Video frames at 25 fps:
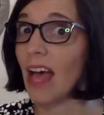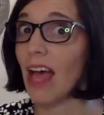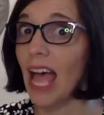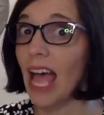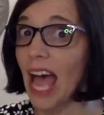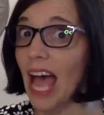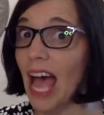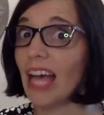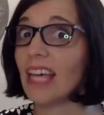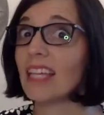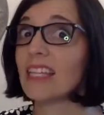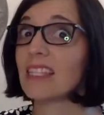
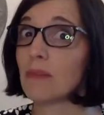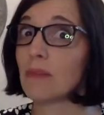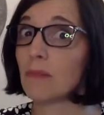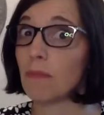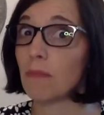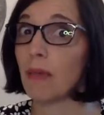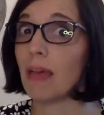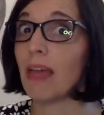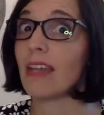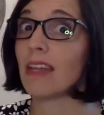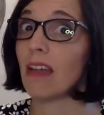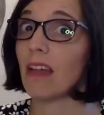has
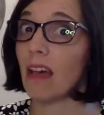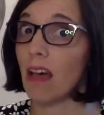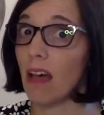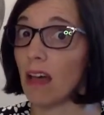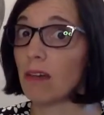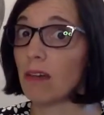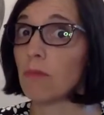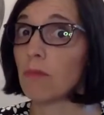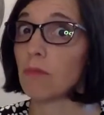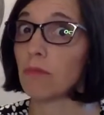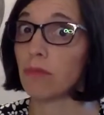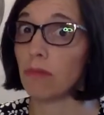been
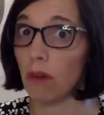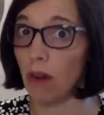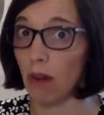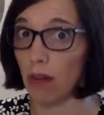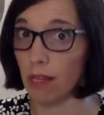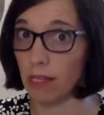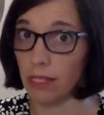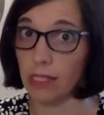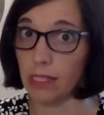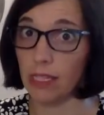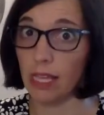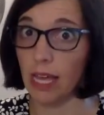
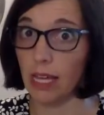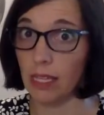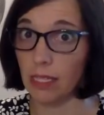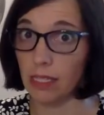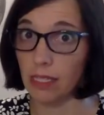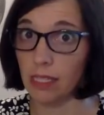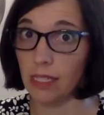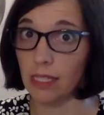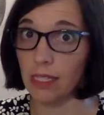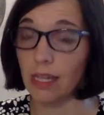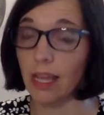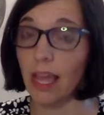unprocessed